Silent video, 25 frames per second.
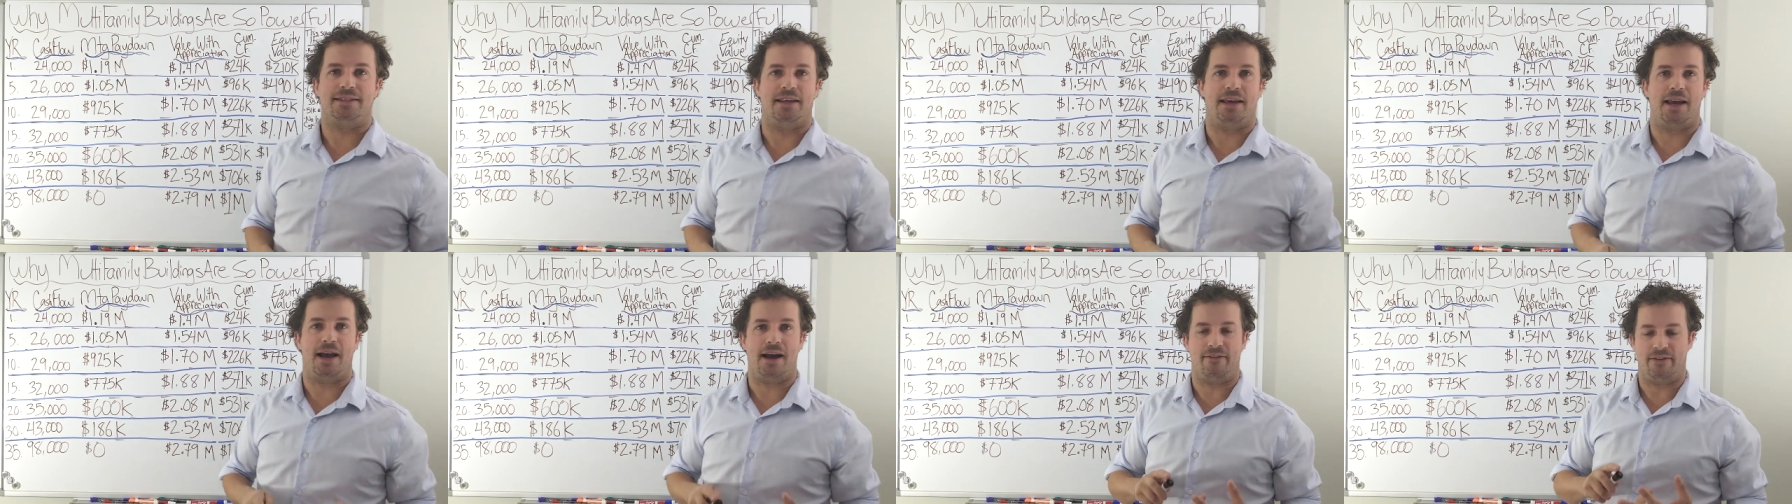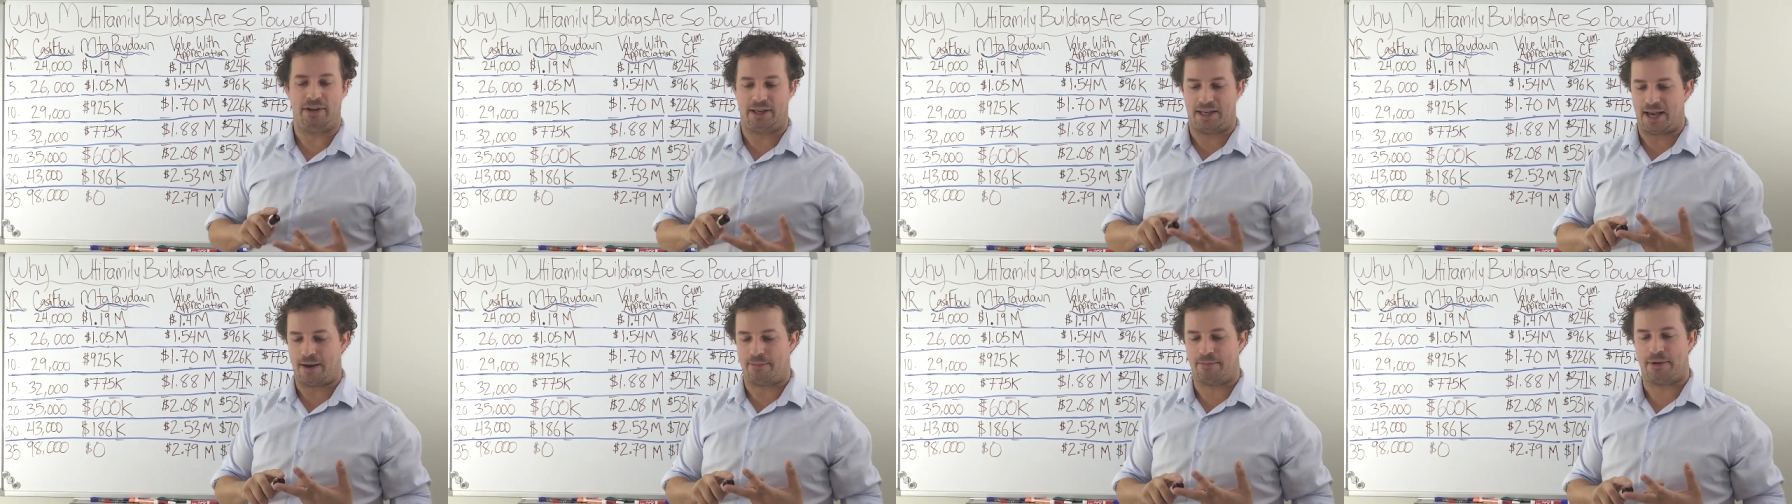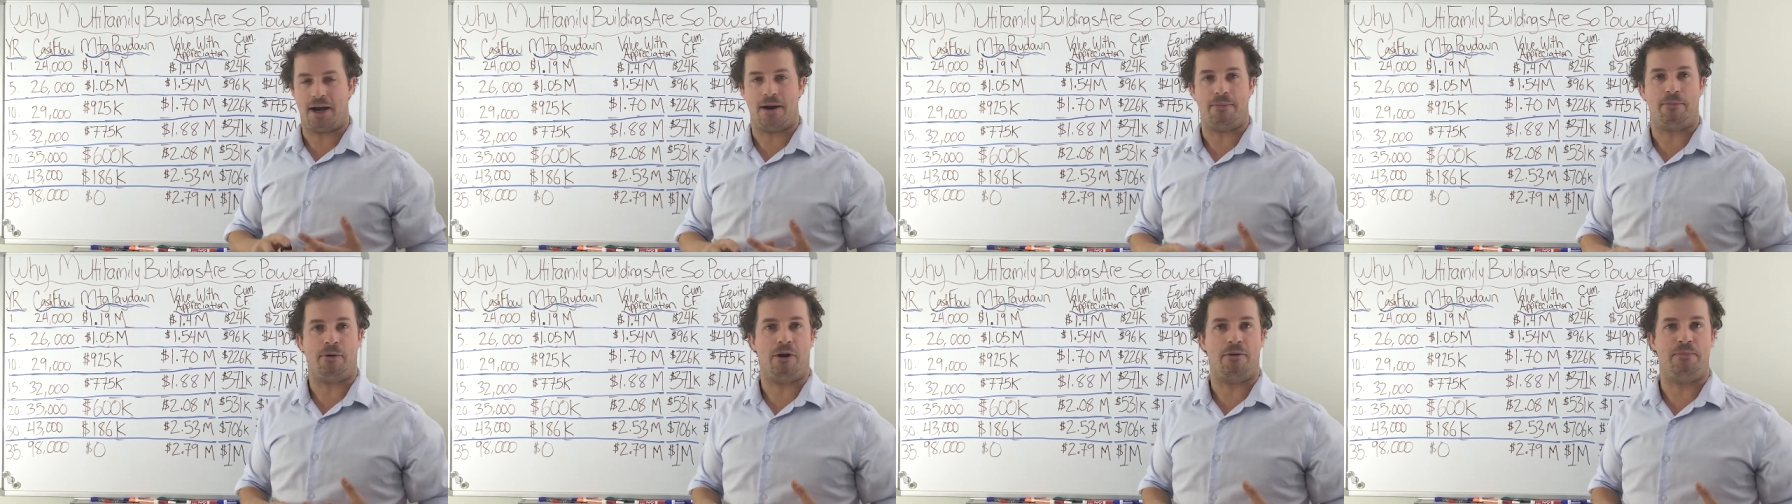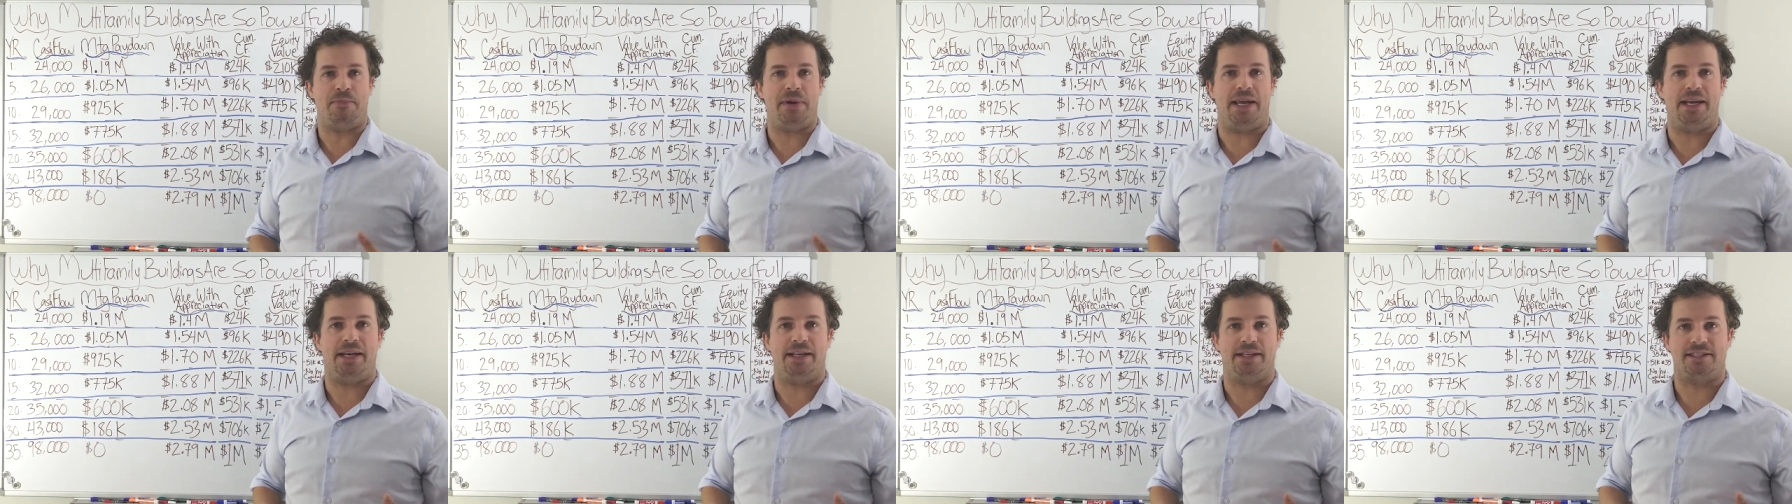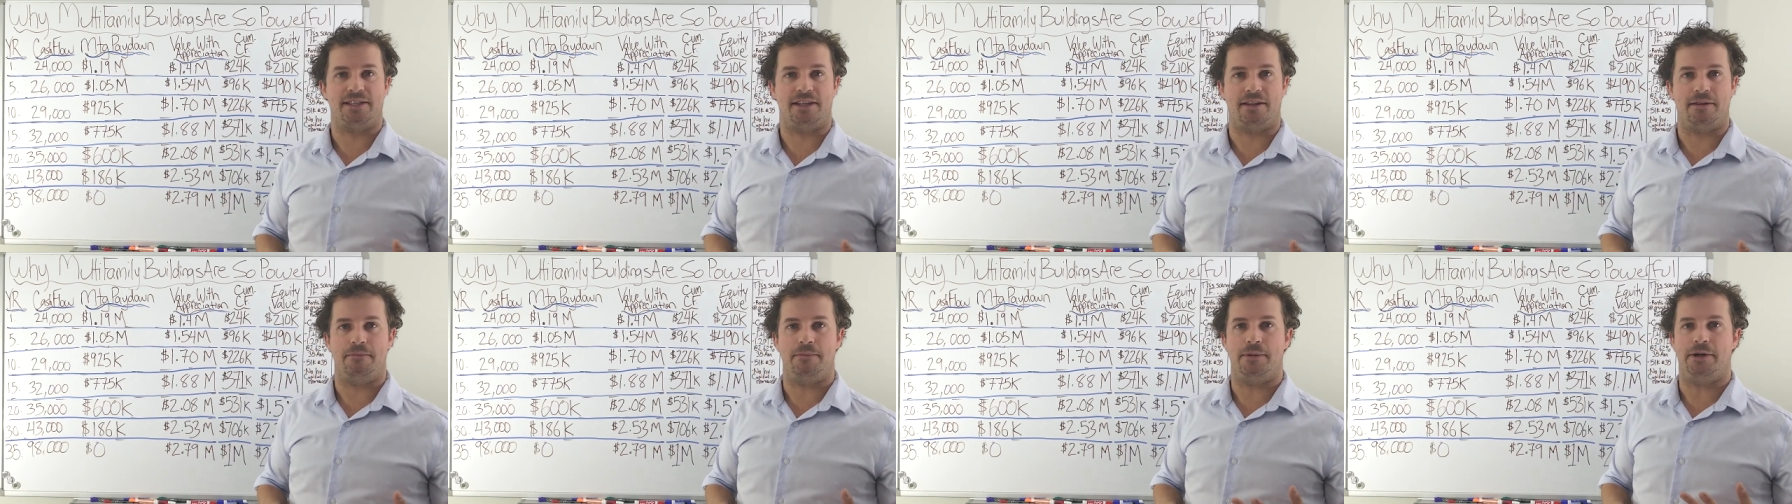They haven't kept up on
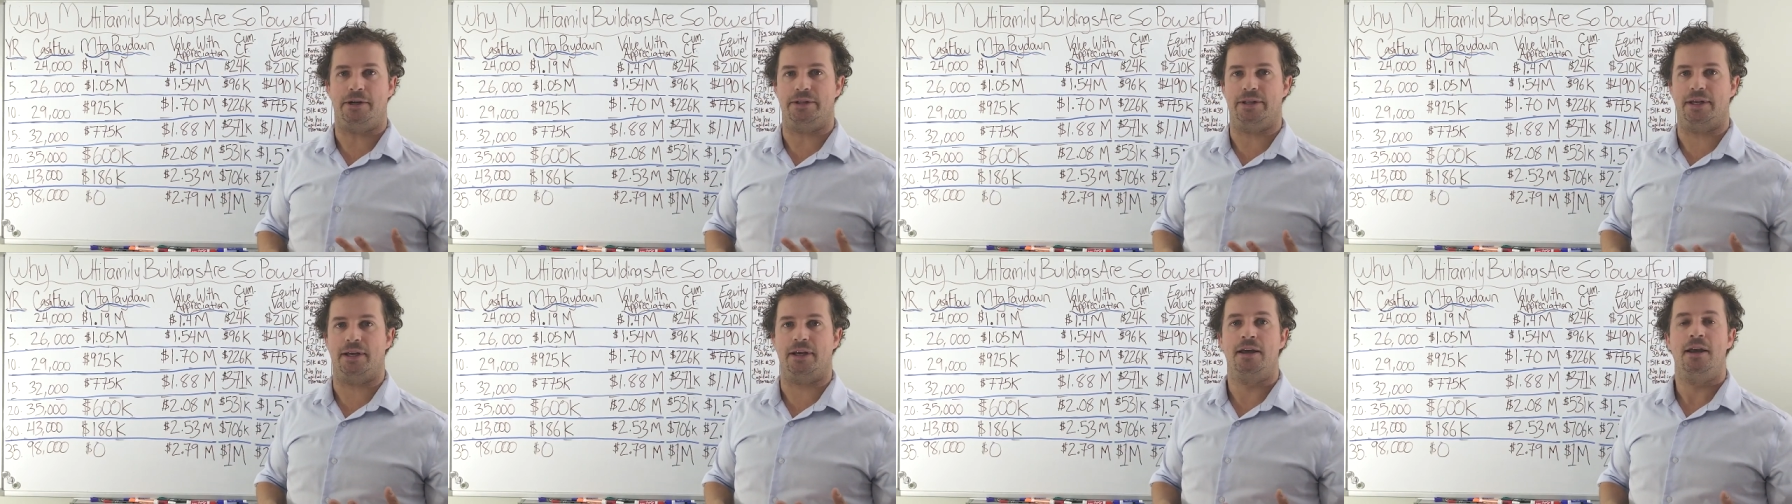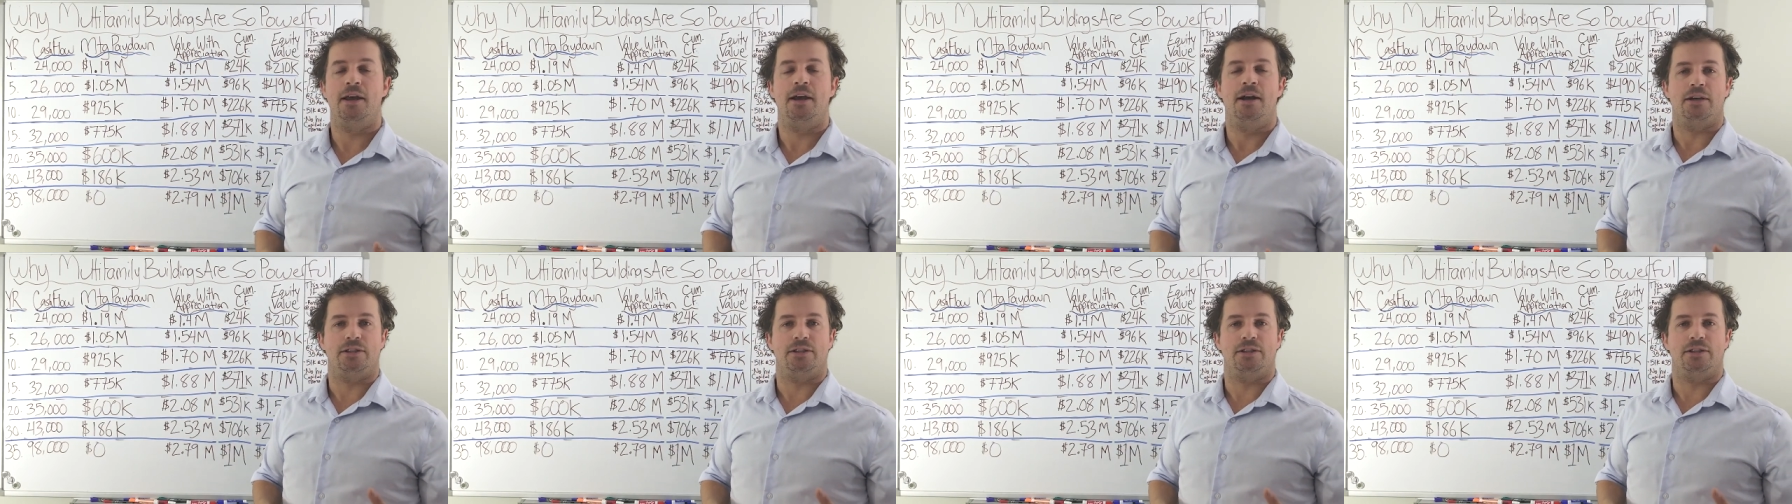maintenance of the building.